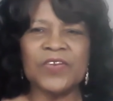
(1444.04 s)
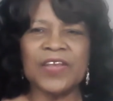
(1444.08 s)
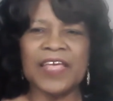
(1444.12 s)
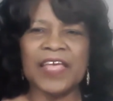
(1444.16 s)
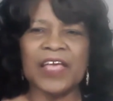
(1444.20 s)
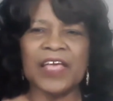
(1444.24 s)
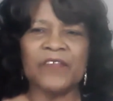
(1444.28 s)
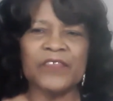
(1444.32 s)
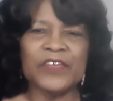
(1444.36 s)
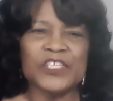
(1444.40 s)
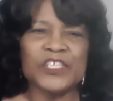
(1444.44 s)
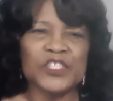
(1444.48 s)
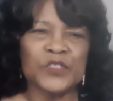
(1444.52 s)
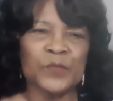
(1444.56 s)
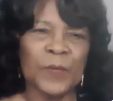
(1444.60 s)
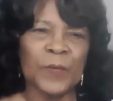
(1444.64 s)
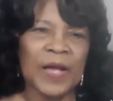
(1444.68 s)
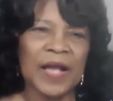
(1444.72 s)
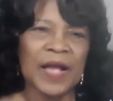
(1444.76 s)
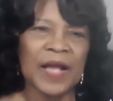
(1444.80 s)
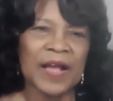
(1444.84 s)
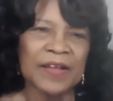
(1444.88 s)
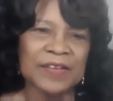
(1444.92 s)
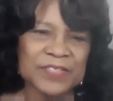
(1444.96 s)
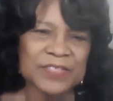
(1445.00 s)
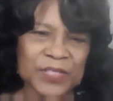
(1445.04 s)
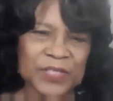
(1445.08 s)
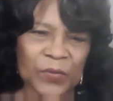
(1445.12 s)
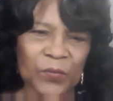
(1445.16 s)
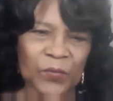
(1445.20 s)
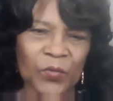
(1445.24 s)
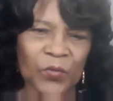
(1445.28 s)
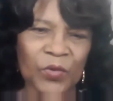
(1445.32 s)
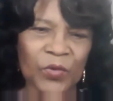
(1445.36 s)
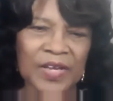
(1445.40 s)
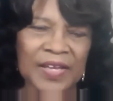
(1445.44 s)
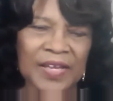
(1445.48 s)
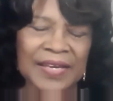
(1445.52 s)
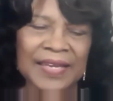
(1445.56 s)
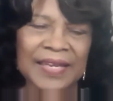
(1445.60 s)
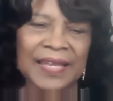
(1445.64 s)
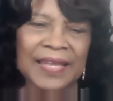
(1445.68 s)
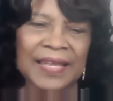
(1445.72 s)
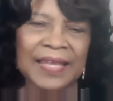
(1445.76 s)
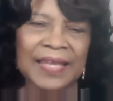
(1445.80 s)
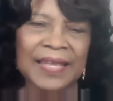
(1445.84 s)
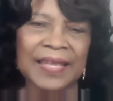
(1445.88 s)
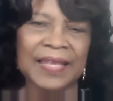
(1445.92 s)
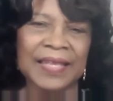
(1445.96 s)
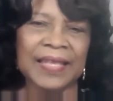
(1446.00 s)
I've inspired someone.
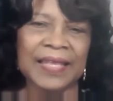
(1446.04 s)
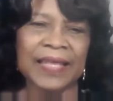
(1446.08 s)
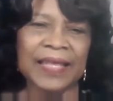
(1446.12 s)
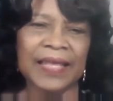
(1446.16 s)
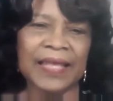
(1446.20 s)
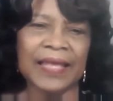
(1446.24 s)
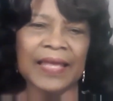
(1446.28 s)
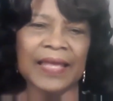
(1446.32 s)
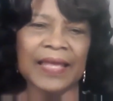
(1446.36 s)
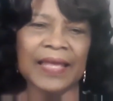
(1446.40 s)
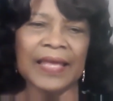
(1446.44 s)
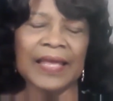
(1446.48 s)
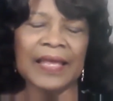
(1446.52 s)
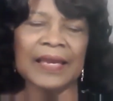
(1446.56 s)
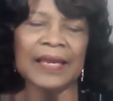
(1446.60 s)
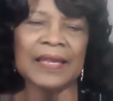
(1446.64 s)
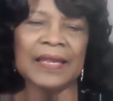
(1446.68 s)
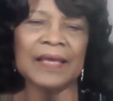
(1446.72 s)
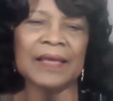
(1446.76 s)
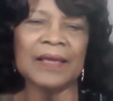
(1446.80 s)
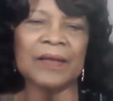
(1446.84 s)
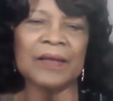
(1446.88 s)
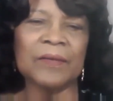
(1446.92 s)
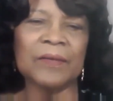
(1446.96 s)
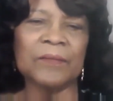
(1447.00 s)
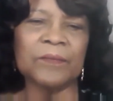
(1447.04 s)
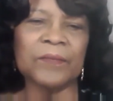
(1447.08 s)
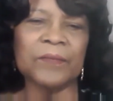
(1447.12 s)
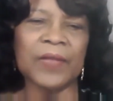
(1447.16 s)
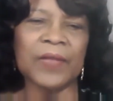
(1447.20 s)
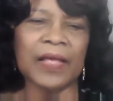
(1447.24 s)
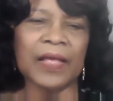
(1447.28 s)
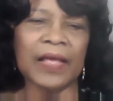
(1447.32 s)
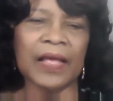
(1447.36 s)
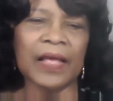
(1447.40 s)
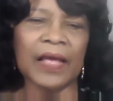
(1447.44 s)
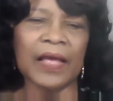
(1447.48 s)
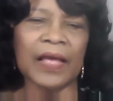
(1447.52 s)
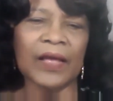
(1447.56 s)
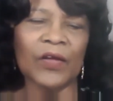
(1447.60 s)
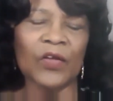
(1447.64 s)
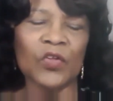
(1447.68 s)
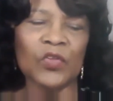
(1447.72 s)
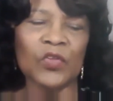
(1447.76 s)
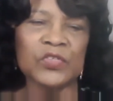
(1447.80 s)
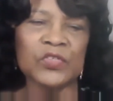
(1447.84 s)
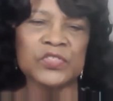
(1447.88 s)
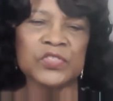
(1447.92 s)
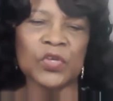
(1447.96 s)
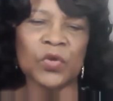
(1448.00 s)
And I
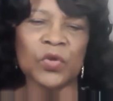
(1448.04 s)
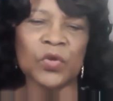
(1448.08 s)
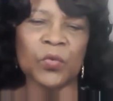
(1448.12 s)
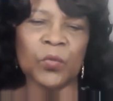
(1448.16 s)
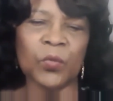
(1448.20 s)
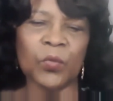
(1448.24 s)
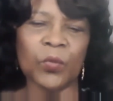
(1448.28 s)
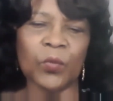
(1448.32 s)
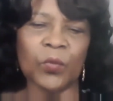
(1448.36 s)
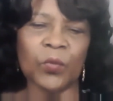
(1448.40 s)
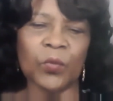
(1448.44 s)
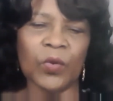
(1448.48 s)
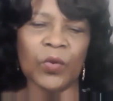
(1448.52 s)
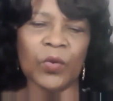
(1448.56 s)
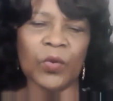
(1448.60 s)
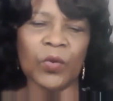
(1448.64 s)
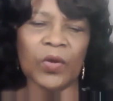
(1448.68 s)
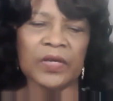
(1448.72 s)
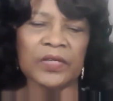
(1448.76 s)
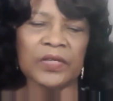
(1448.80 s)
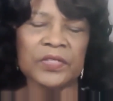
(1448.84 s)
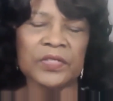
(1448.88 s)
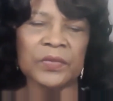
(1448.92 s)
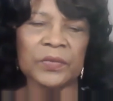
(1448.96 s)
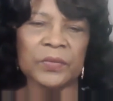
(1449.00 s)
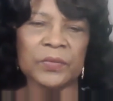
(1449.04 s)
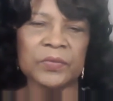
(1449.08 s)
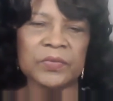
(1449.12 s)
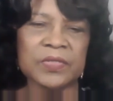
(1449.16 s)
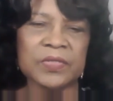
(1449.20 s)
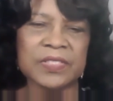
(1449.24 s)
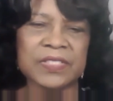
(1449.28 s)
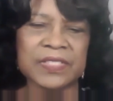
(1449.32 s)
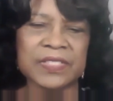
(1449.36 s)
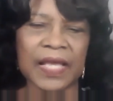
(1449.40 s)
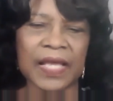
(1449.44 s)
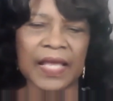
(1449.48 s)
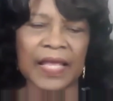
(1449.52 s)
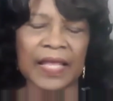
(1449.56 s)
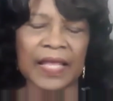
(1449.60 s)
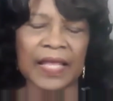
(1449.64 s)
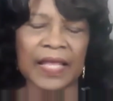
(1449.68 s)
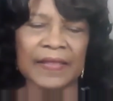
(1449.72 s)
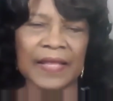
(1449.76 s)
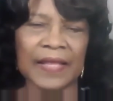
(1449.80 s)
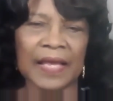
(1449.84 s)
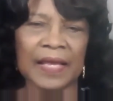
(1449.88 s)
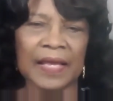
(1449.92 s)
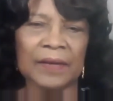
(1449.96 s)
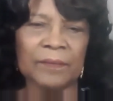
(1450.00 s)
also want to say
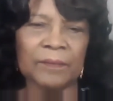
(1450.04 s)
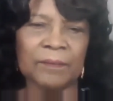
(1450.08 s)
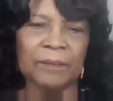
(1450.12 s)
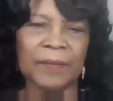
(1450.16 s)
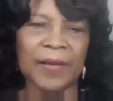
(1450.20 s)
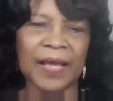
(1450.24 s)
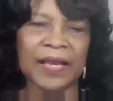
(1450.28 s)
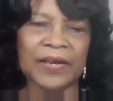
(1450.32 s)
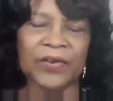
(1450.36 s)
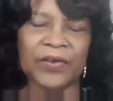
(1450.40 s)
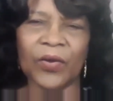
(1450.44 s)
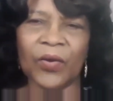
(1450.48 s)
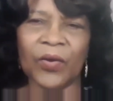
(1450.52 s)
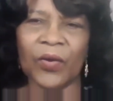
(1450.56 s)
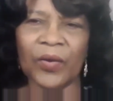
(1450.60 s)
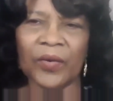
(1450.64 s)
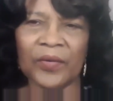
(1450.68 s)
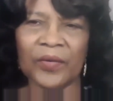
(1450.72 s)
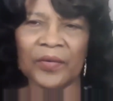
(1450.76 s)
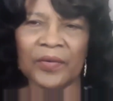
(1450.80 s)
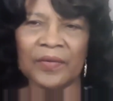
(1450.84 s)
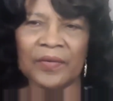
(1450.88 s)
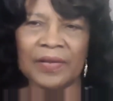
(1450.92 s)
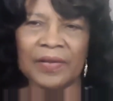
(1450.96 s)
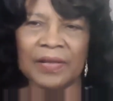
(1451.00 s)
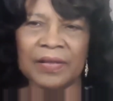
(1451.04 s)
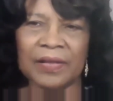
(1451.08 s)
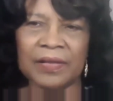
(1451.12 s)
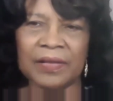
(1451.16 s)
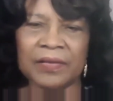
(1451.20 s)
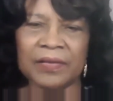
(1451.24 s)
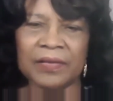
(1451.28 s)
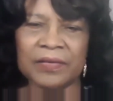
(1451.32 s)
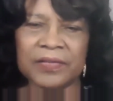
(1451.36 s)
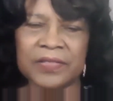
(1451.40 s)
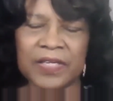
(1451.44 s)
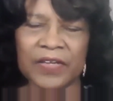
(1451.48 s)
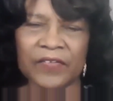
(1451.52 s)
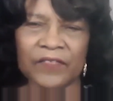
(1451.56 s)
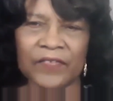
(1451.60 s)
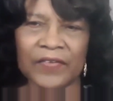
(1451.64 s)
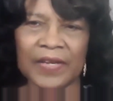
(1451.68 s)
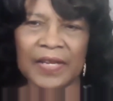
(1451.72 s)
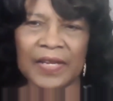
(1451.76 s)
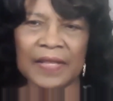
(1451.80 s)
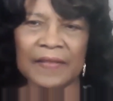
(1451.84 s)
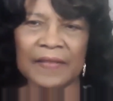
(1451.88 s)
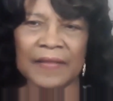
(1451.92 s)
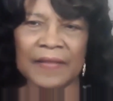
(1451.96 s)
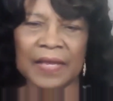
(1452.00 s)
that my daughter,
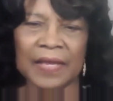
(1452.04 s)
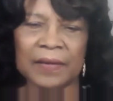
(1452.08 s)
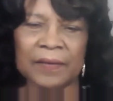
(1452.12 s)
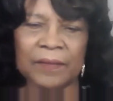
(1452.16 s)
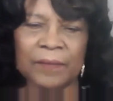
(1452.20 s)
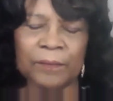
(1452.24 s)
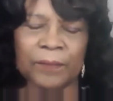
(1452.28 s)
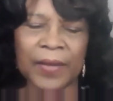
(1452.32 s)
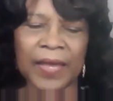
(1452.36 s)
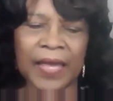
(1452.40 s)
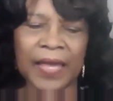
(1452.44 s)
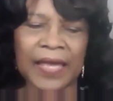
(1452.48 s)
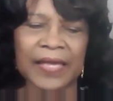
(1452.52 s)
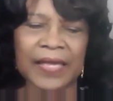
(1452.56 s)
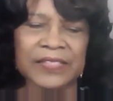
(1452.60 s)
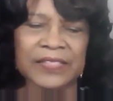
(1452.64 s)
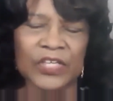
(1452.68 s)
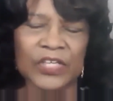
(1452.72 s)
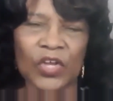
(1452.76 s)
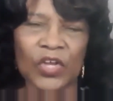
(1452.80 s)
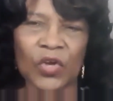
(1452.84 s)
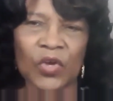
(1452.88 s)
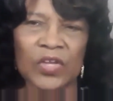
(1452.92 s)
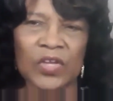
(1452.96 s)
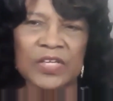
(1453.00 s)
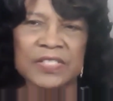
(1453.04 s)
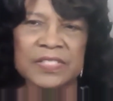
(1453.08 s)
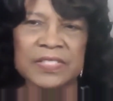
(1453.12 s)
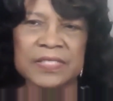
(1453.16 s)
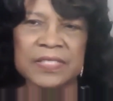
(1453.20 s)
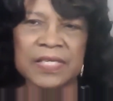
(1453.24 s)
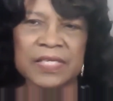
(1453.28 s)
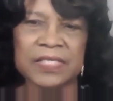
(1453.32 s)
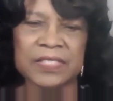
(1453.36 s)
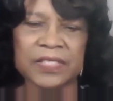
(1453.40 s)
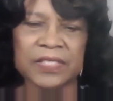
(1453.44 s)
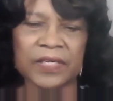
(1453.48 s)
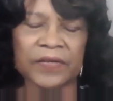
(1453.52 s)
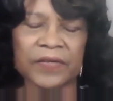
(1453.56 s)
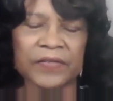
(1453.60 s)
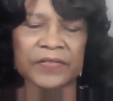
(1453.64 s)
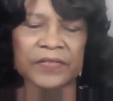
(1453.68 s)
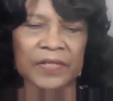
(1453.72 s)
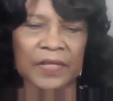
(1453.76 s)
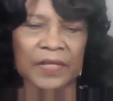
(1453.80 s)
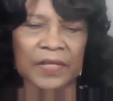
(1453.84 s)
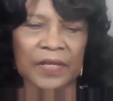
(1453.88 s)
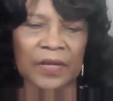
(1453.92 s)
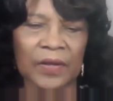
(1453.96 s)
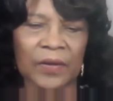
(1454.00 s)
Tiffany, that passed on 6
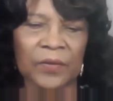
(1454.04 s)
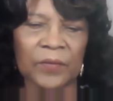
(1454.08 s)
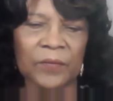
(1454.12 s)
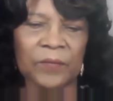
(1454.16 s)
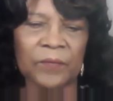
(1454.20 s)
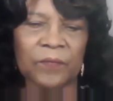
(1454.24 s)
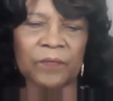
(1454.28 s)
years ago,